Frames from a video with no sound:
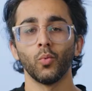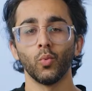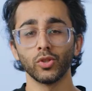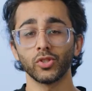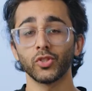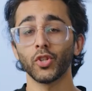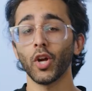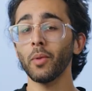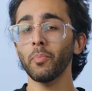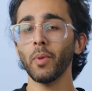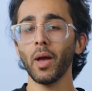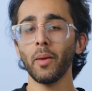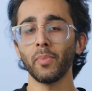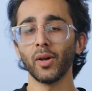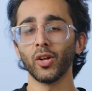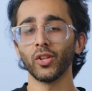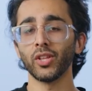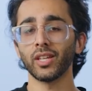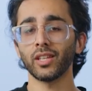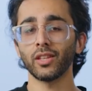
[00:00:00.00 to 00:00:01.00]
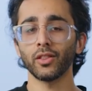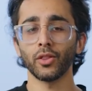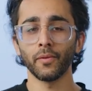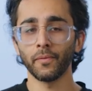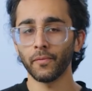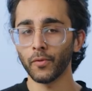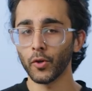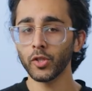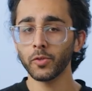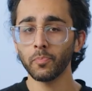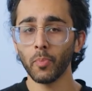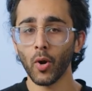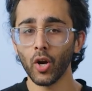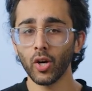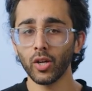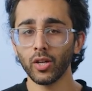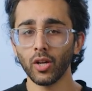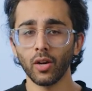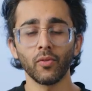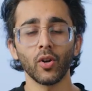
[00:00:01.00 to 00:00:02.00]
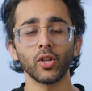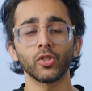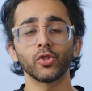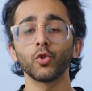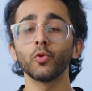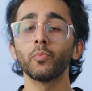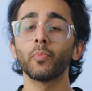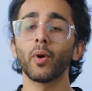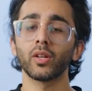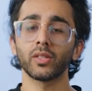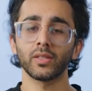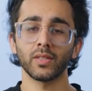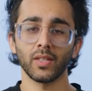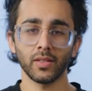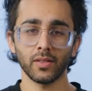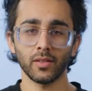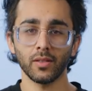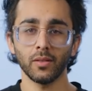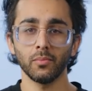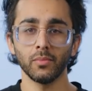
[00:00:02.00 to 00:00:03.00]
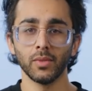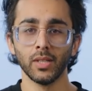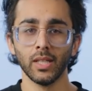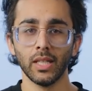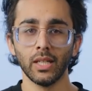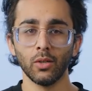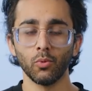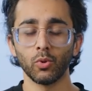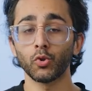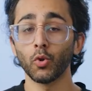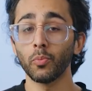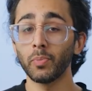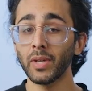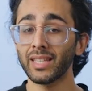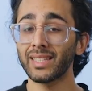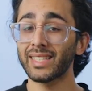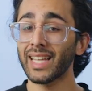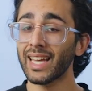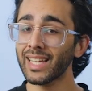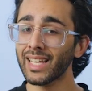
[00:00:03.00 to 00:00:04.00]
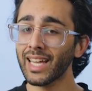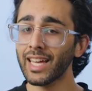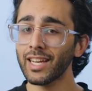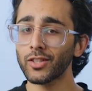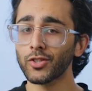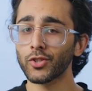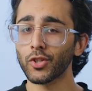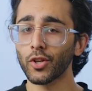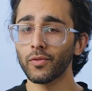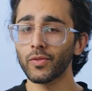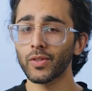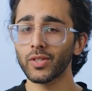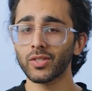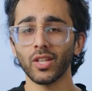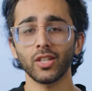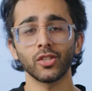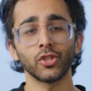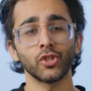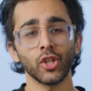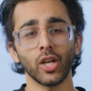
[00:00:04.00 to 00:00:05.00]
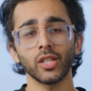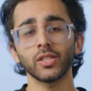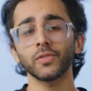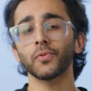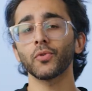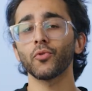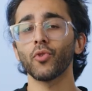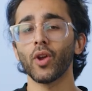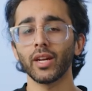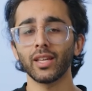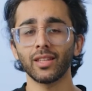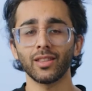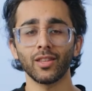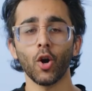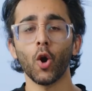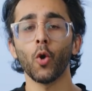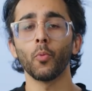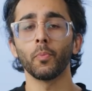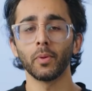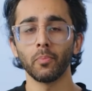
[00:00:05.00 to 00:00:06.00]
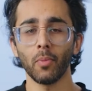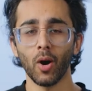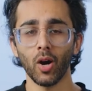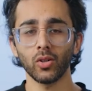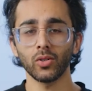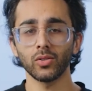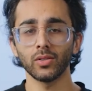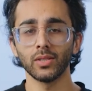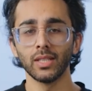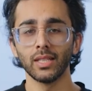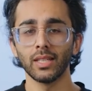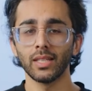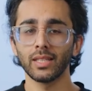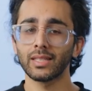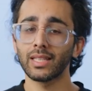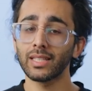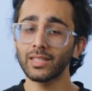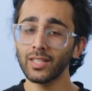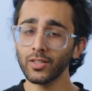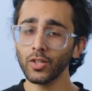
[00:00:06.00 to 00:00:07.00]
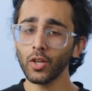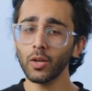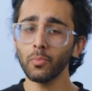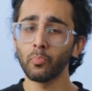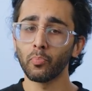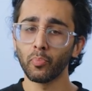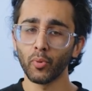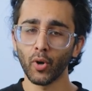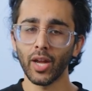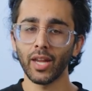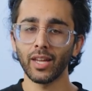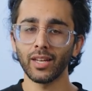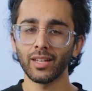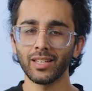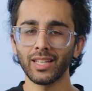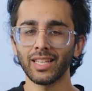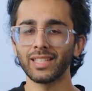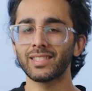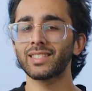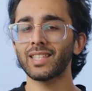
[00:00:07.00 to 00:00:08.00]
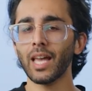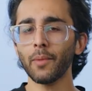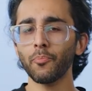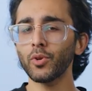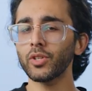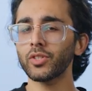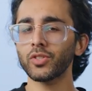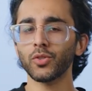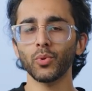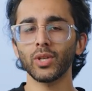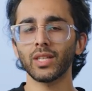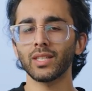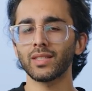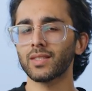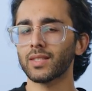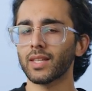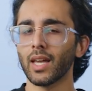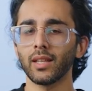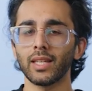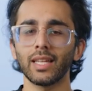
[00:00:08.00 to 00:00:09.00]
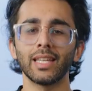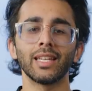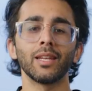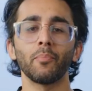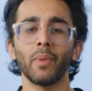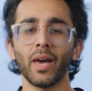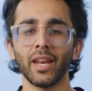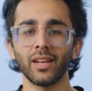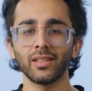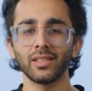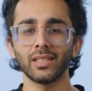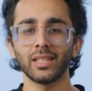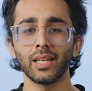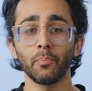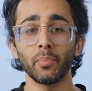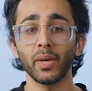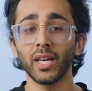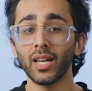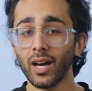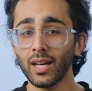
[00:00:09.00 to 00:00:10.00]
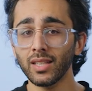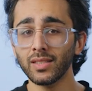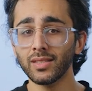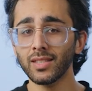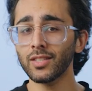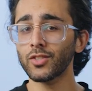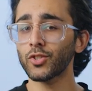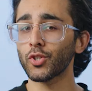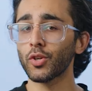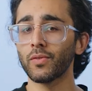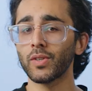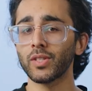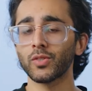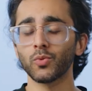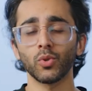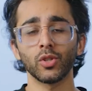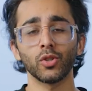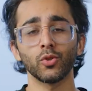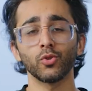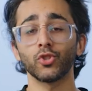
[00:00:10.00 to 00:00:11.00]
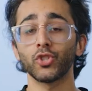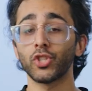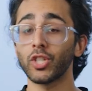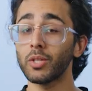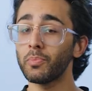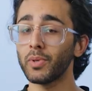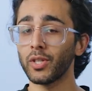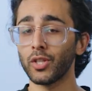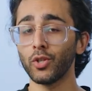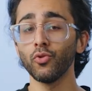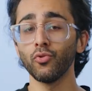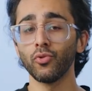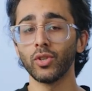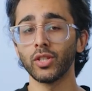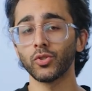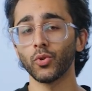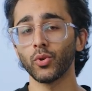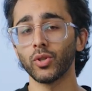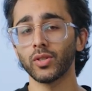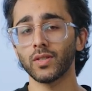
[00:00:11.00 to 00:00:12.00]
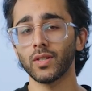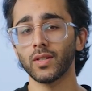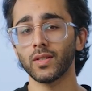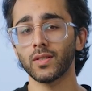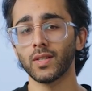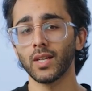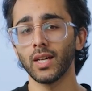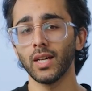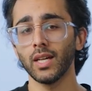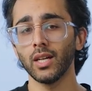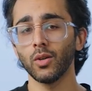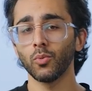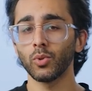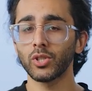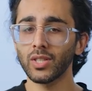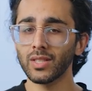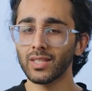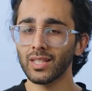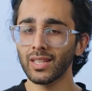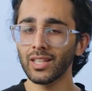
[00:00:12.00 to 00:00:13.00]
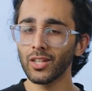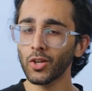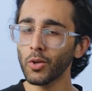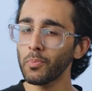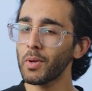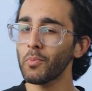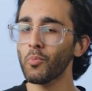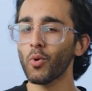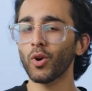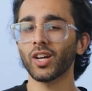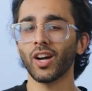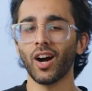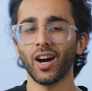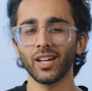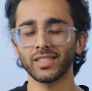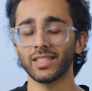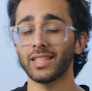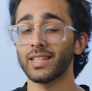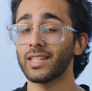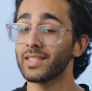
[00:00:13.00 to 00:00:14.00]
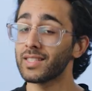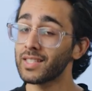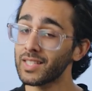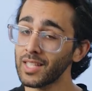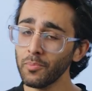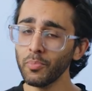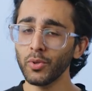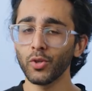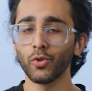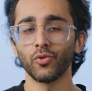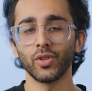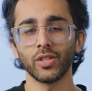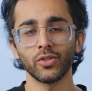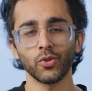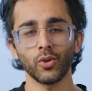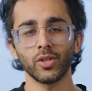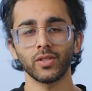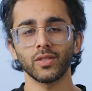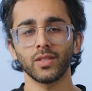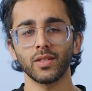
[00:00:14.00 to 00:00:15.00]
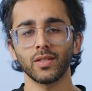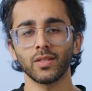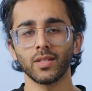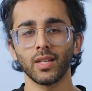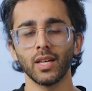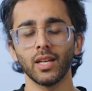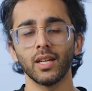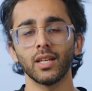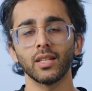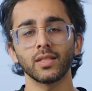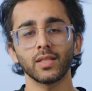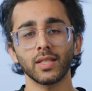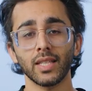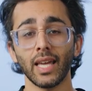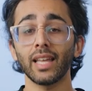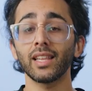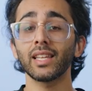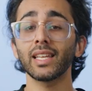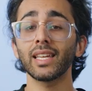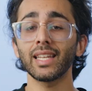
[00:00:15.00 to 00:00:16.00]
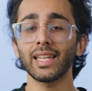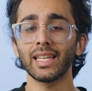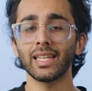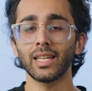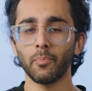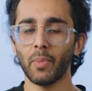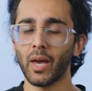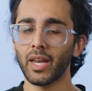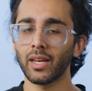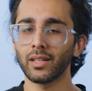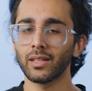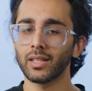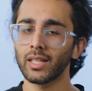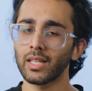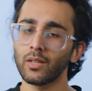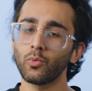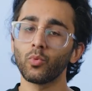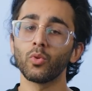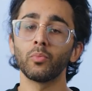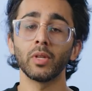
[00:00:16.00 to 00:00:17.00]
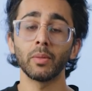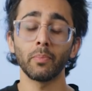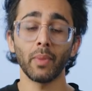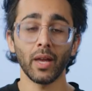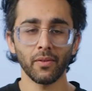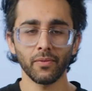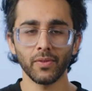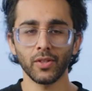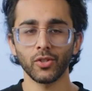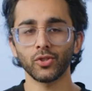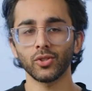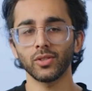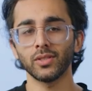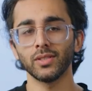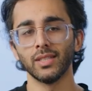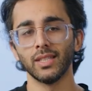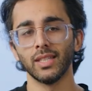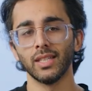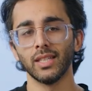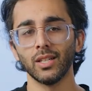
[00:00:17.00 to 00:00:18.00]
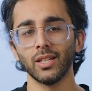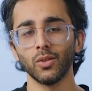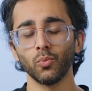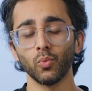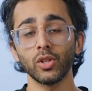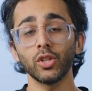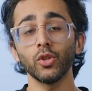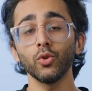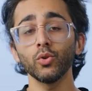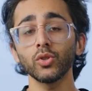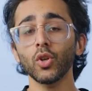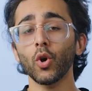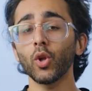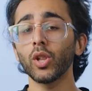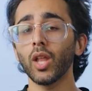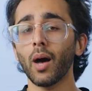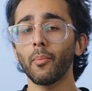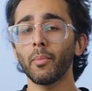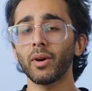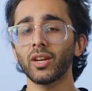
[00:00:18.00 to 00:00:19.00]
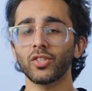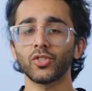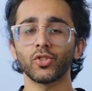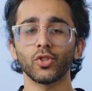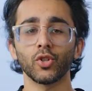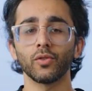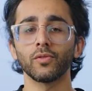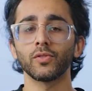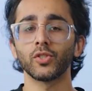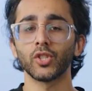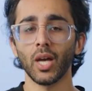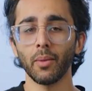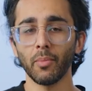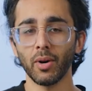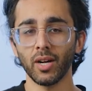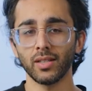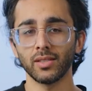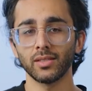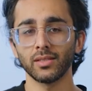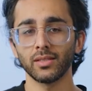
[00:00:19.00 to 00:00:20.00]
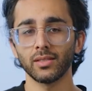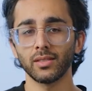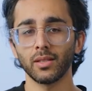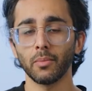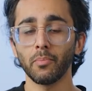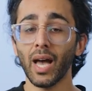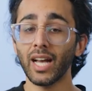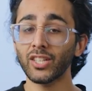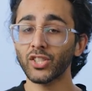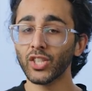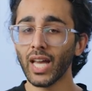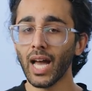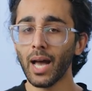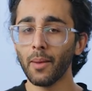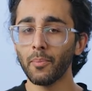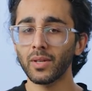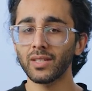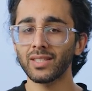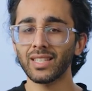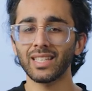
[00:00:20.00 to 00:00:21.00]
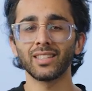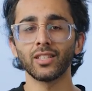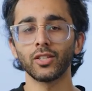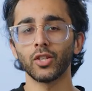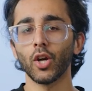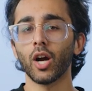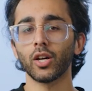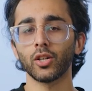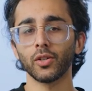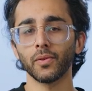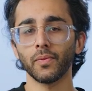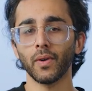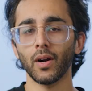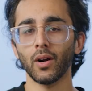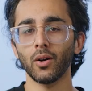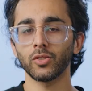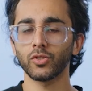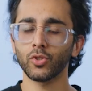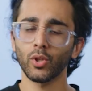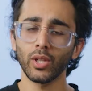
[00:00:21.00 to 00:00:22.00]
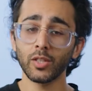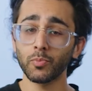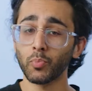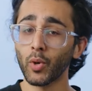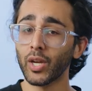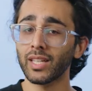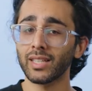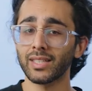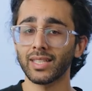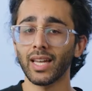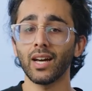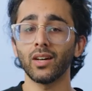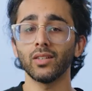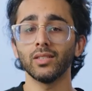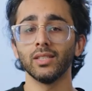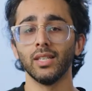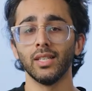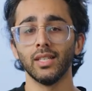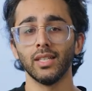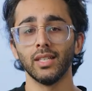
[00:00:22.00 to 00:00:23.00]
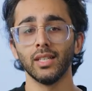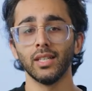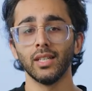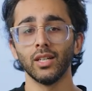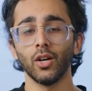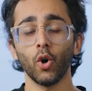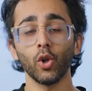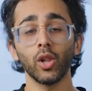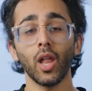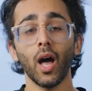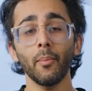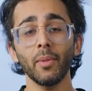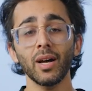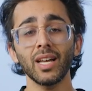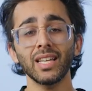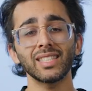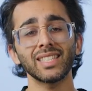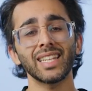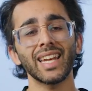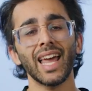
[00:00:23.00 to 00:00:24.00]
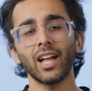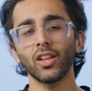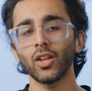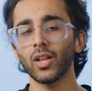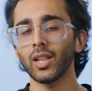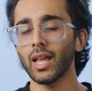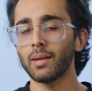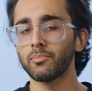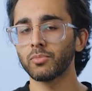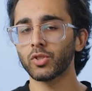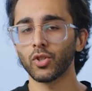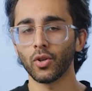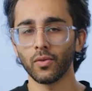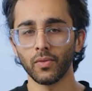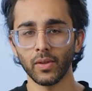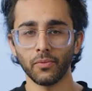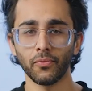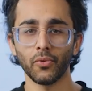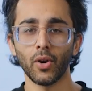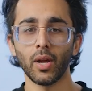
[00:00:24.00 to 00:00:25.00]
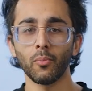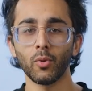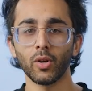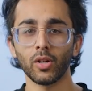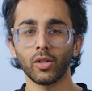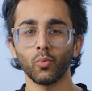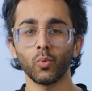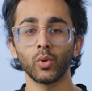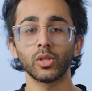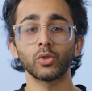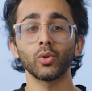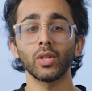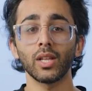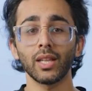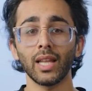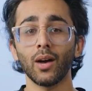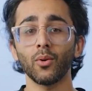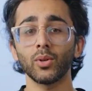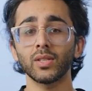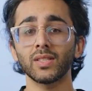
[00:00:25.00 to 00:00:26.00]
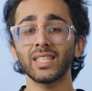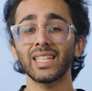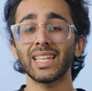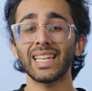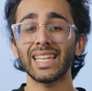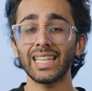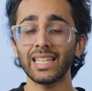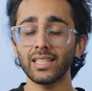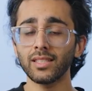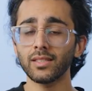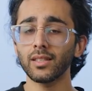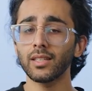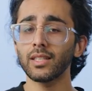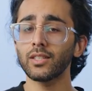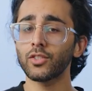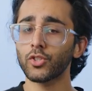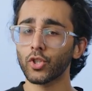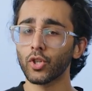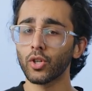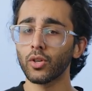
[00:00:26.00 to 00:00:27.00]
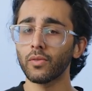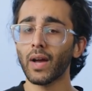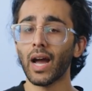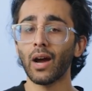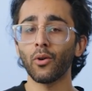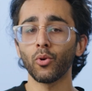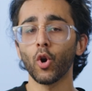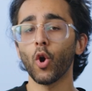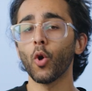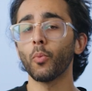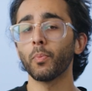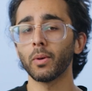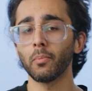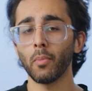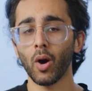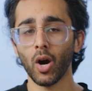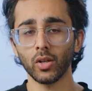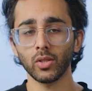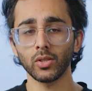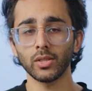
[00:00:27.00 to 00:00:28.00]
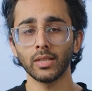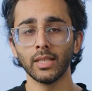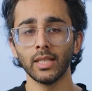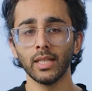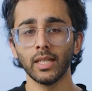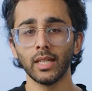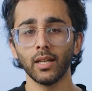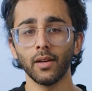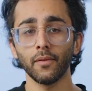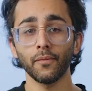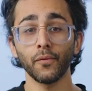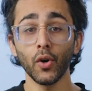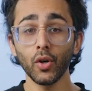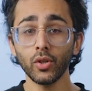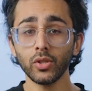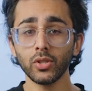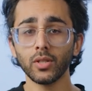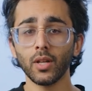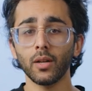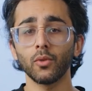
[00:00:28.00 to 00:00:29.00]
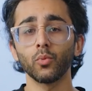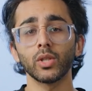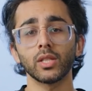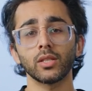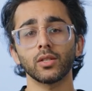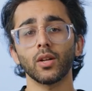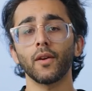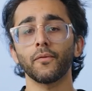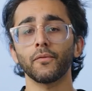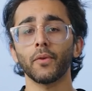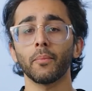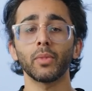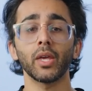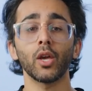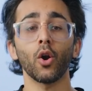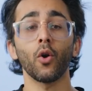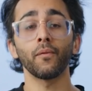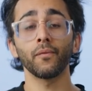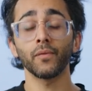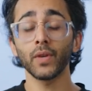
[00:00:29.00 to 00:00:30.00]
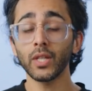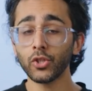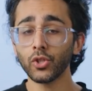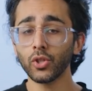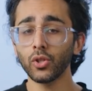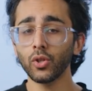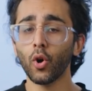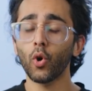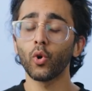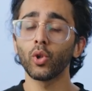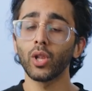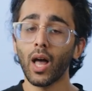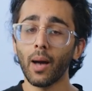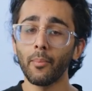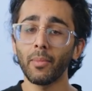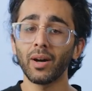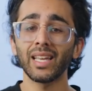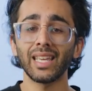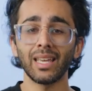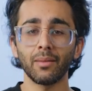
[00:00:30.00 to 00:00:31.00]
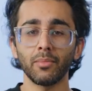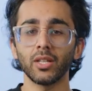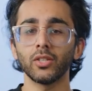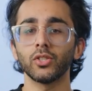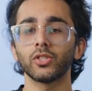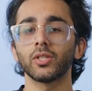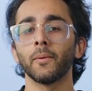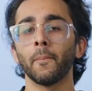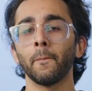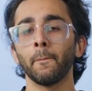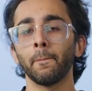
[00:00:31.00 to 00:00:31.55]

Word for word: We'll start by building the first part of our two-part system, which will be a dedicated service just for running the open model. This is our brain. It's separate so we can scale it independently. And because this service will use GPU resources, which is a little bit more costly than CPU resources, scaling it independently will be beneficial. We'll use Ollama to serve Gemma. The magic happens in the Dockerfile, so let's break it down. Ollama is an LLM serving framework, which will allow us to easily serve our open model. First, we start from the official Ollama image.